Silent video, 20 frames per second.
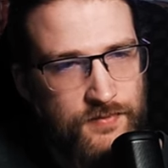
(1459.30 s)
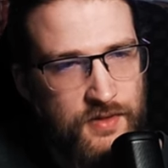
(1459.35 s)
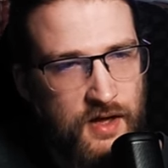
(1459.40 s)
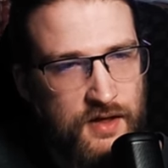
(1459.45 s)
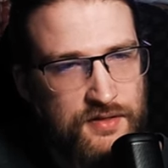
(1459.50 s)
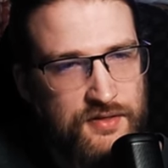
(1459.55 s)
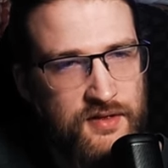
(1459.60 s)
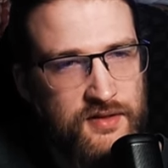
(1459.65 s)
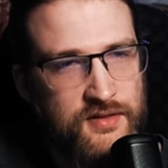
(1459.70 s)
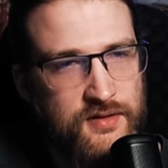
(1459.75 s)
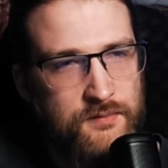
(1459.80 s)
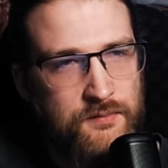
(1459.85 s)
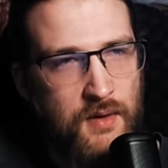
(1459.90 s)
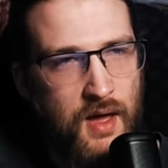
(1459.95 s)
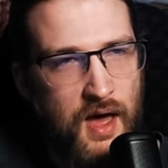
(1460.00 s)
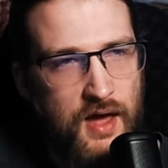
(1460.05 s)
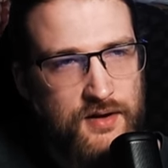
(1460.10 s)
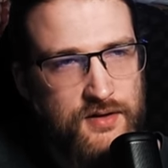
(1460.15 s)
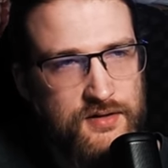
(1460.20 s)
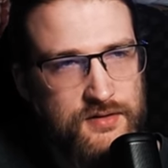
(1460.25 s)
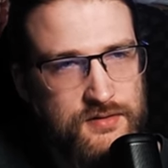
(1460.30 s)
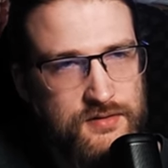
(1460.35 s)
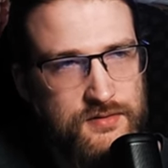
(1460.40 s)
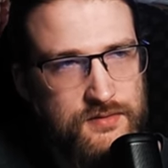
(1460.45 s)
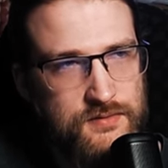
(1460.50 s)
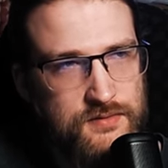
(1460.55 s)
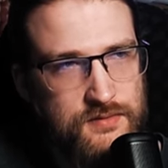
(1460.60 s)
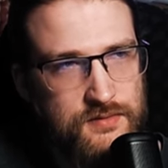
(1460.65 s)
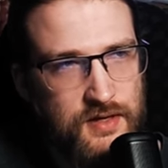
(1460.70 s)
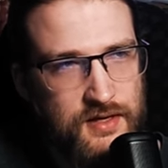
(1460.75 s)
Nothing that matters.
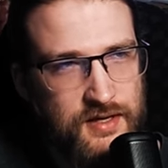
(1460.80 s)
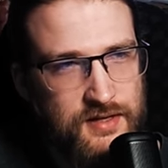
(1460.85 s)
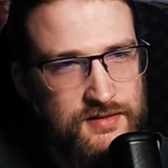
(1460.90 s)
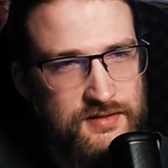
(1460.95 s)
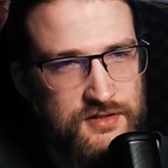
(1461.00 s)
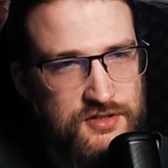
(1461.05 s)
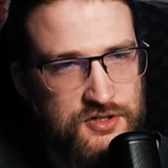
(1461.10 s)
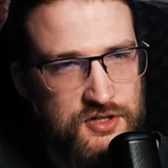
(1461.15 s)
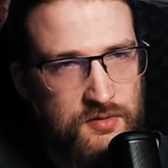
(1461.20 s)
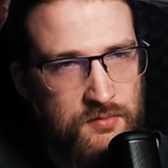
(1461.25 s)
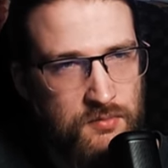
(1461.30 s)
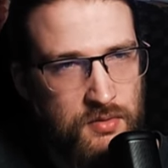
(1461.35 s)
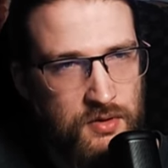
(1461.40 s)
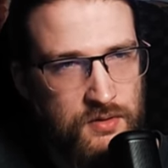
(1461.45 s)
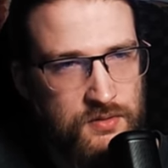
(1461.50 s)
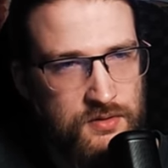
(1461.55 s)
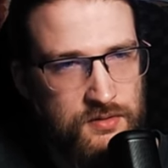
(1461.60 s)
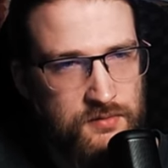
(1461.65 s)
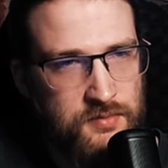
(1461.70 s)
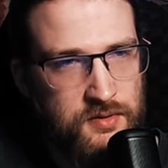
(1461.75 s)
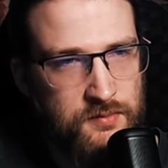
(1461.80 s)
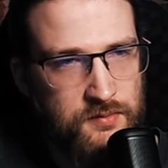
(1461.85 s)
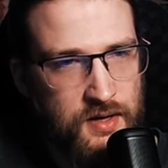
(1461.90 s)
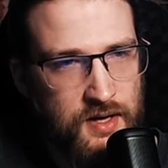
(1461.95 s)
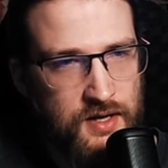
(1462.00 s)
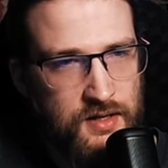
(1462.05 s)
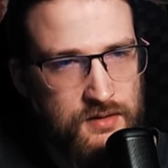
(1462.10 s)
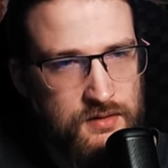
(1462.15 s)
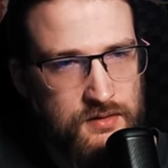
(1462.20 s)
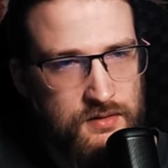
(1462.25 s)
I guess Jimbo wouldn't be
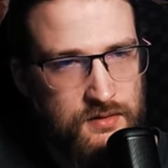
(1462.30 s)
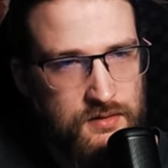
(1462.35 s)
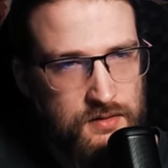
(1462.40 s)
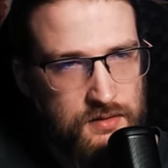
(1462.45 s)
bad.